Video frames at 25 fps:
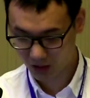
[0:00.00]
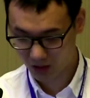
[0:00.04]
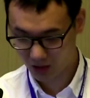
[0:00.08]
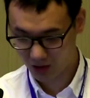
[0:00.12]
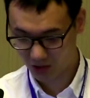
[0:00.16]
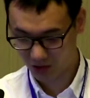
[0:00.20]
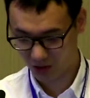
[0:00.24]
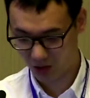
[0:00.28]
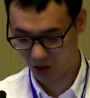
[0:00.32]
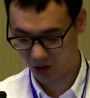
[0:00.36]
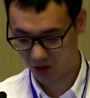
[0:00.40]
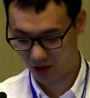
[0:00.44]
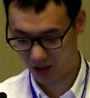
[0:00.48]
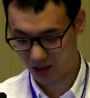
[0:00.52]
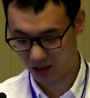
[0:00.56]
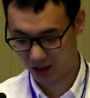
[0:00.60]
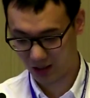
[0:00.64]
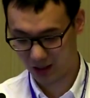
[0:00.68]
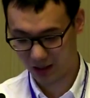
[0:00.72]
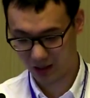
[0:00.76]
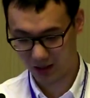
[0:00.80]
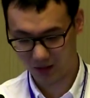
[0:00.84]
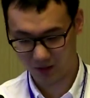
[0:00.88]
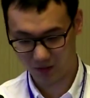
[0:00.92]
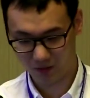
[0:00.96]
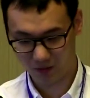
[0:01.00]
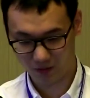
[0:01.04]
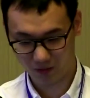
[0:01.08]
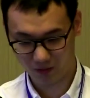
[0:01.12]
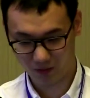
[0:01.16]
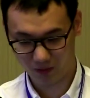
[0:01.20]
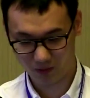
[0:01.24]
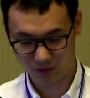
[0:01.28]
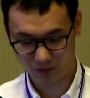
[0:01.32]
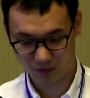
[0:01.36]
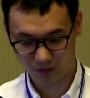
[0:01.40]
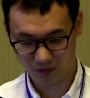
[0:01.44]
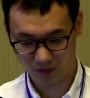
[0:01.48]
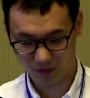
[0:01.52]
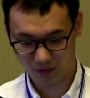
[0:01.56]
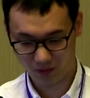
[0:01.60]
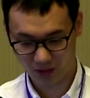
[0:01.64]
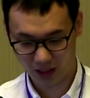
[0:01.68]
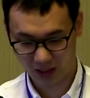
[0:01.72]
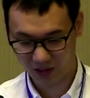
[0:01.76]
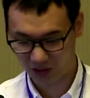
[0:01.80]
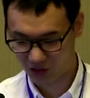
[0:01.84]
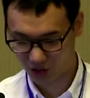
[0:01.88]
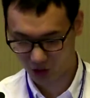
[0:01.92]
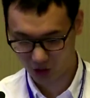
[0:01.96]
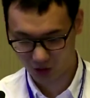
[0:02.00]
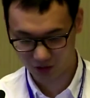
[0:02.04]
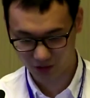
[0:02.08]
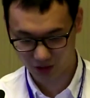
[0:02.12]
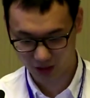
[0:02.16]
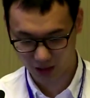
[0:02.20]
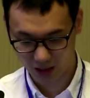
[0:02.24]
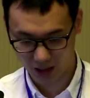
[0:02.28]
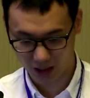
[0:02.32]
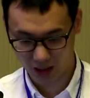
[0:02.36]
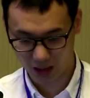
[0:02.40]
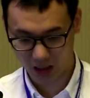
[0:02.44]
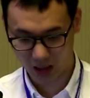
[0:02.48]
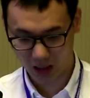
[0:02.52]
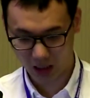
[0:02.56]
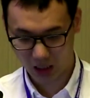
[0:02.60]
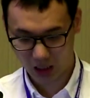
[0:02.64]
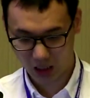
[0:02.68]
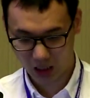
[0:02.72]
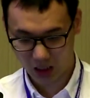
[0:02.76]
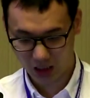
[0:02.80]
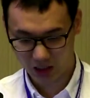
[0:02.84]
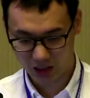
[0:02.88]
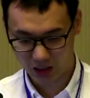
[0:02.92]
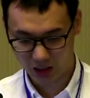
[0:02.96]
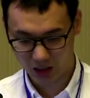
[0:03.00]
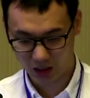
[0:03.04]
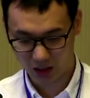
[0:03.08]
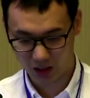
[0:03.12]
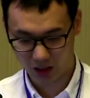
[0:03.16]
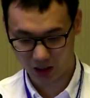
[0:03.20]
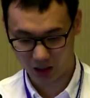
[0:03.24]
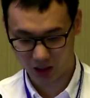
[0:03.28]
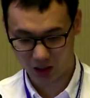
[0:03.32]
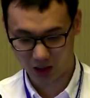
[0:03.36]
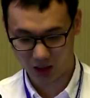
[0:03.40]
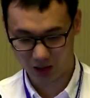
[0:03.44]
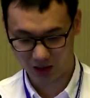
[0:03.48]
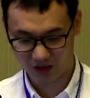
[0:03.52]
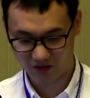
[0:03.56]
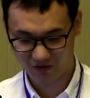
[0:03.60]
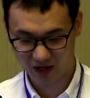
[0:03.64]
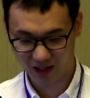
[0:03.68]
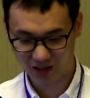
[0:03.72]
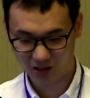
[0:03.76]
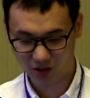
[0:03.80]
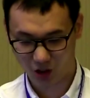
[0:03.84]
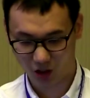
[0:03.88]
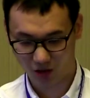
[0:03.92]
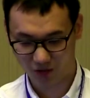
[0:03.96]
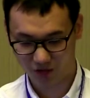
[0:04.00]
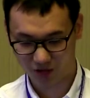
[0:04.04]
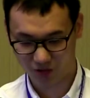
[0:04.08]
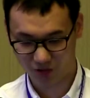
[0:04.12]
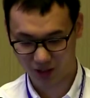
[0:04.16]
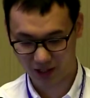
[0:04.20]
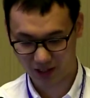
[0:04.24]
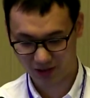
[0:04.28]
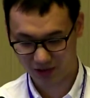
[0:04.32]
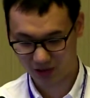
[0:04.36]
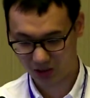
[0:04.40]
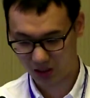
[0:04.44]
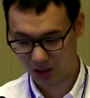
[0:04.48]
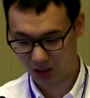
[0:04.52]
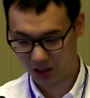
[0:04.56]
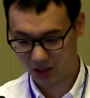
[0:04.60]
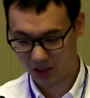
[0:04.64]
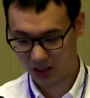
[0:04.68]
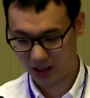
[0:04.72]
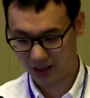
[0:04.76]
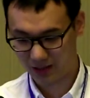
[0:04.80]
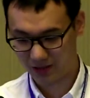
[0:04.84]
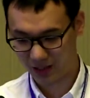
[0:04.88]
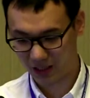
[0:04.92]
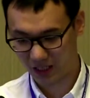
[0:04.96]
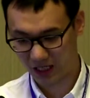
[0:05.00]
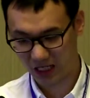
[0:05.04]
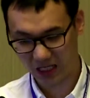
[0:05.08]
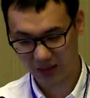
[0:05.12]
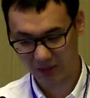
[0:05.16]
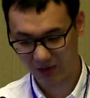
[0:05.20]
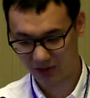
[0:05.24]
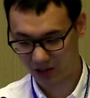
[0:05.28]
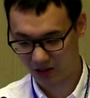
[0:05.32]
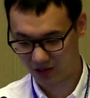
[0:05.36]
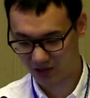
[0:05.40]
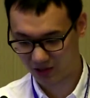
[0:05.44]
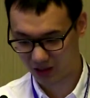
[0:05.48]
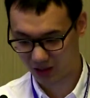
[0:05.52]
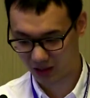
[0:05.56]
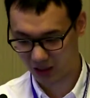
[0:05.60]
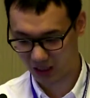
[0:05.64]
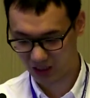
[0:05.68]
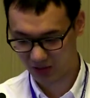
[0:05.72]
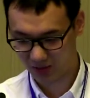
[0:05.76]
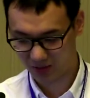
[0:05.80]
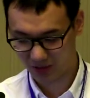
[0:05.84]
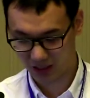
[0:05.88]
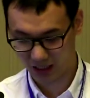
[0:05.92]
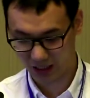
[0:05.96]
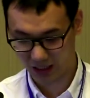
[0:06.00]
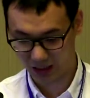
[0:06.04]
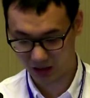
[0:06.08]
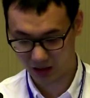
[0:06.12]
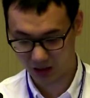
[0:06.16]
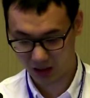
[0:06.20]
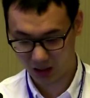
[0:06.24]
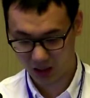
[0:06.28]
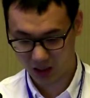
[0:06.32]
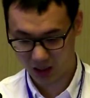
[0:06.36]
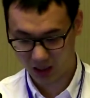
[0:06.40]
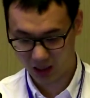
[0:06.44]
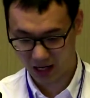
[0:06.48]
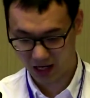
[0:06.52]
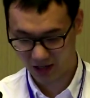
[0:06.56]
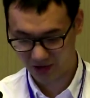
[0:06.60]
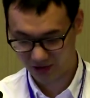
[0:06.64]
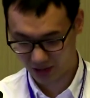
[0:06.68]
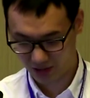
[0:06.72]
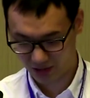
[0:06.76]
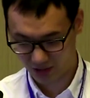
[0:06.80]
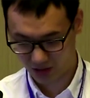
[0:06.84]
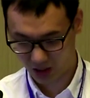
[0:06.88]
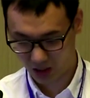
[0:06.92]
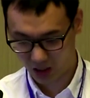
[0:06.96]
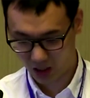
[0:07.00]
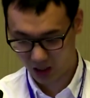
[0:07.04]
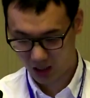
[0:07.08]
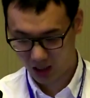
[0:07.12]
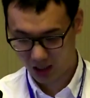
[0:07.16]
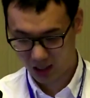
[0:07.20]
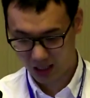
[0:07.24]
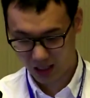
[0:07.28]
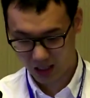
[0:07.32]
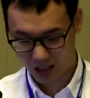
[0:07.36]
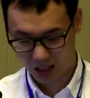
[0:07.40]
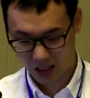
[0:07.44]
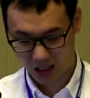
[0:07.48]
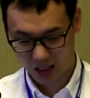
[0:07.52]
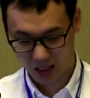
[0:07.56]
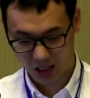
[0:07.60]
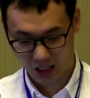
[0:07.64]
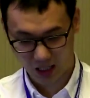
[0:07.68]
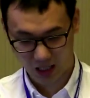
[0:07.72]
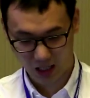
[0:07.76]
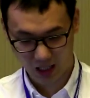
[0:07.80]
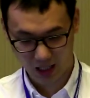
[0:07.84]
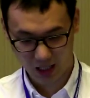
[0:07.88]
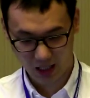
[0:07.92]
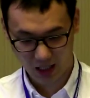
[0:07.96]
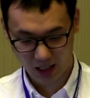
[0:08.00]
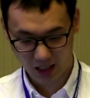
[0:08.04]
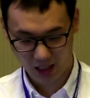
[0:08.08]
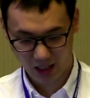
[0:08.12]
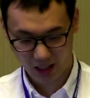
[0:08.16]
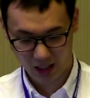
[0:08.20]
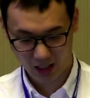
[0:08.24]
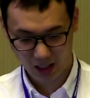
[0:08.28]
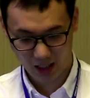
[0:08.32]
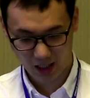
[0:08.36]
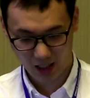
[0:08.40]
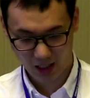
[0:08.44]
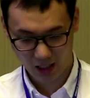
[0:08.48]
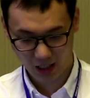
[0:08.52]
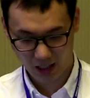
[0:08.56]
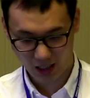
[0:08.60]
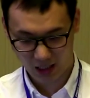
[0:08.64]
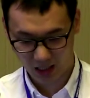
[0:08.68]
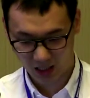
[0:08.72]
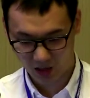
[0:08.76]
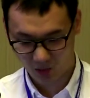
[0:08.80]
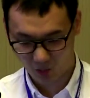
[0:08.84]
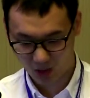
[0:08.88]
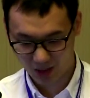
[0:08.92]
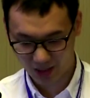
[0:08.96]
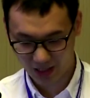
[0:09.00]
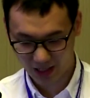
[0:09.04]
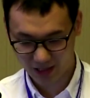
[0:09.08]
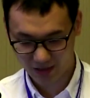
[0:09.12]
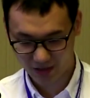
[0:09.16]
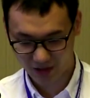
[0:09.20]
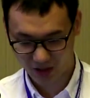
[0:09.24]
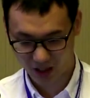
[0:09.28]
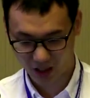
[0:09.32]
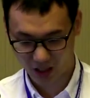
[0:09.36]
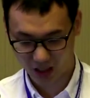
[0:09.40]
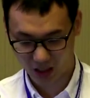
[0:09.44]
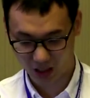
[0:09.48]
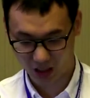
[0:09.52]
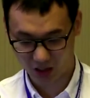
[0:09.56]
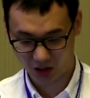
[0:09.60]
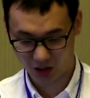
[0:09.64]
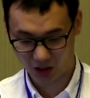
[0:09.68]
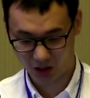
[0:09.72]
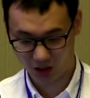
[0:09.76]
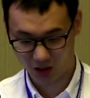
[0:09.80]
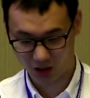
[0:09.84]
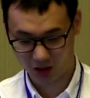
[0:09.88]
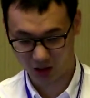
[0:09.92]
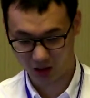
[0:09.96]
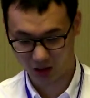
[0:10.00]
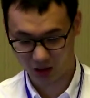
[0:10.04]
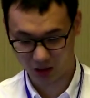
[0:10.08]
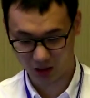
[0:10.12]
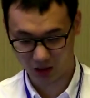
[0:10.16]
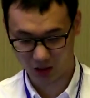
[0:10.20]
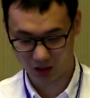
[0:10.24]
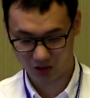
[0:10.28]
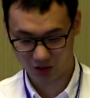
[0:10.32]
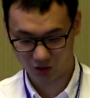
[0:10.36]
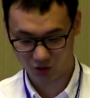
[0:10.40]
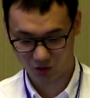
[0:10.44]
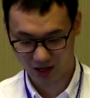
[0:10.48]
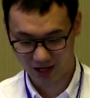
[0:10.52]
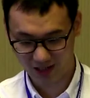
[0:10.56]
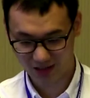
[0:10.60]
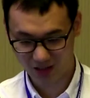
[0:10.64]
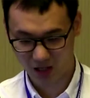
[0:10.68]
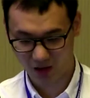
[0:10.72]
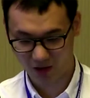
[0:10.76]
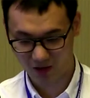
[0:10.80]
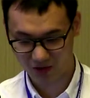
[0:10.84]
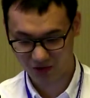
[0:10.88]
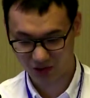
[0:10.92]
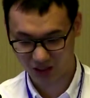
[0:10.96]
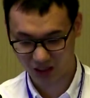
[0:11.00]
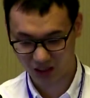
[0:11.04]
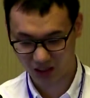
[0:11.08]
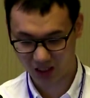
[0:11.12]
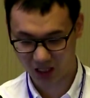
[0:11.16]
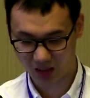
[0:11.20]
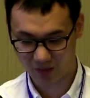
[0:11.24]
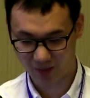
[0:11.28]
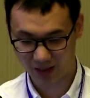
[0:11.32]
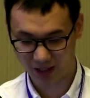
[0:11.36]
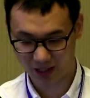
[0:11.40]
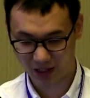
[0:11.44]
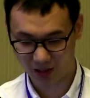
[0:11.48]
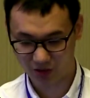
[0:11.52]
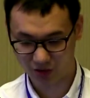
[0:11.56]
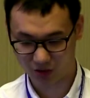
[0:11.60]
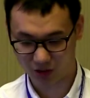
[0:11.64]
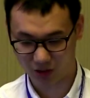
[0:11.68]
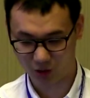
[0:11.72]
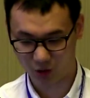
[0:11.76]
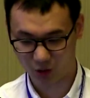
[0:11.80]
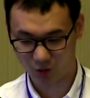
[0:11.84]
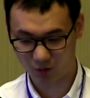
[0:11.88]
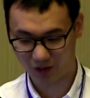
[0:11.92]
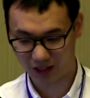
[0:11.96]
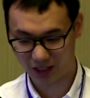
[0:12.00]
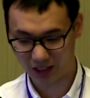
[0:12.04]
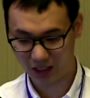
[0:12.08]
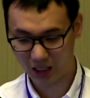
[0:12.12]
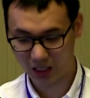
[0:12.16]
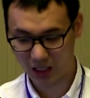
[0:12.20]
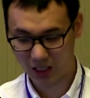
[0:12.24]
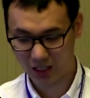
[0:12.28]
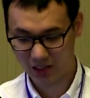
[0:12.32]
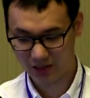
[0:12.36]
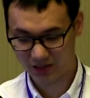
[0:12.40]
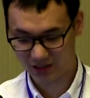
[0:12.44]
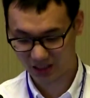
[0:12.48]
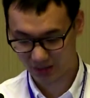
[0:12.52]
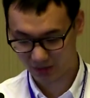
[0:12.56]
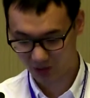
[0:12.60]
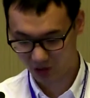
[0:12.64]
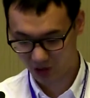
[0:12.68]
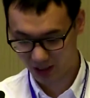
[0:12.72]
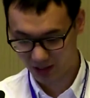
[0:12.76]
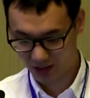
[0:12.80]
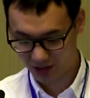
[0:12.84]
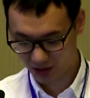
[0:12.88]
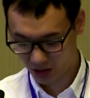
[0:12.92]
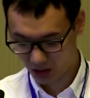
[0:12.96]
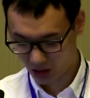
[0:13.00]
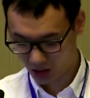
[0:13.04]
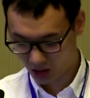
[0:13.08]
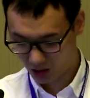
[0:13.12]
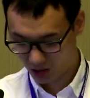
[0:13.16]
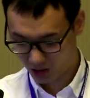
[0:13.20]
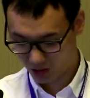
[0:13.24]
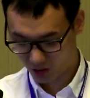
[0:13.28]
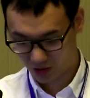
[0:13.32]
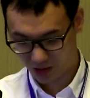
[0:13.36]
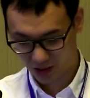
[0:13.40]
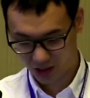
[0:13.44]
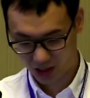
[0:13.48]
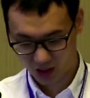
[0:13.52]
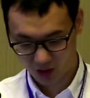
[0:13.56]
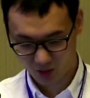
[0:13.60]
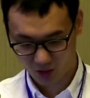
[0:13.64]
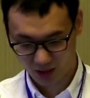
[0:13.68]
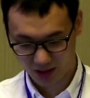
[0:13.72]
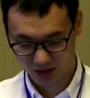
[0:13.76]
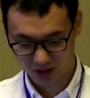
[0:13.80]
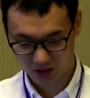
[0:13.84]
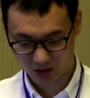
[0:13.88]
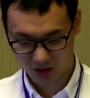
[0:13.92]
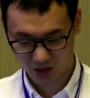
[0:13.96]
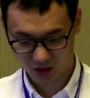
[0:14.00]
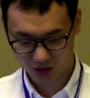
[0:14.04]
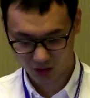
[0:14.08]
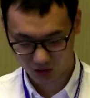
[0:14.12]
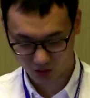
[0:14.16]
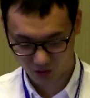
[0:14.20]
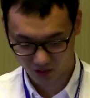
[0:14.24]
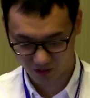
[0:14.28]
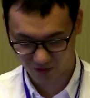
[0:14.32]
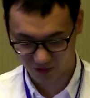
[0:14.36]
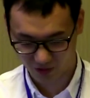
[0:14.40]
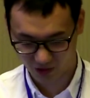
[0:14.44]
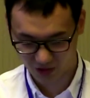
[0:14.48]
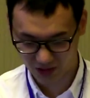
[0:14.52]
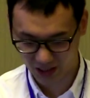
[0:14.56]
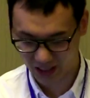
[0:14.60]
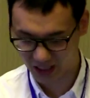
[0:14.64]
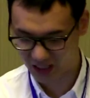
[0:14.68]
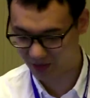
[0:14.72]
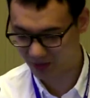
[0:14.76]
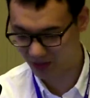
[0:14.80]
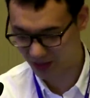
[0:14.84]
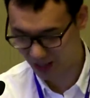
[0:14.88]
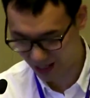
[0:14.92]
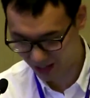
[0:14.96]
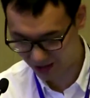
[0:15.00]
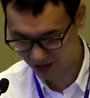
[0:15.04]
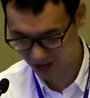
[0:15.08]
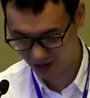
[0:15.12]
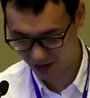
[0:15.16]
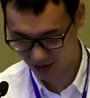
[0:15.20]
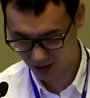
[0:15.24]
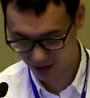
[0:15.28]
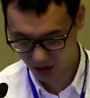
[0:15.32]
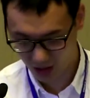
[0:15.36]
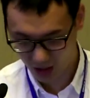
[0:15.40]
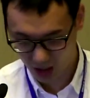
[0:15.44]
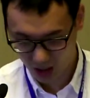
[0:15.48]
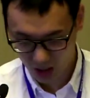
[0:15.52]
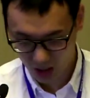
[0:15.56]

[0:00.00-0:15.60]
So it shows the effect of stress is inhibit the skin HPA axis. And what is the stress on the skin compared to the UV stimulate? So here we do the first HP axis.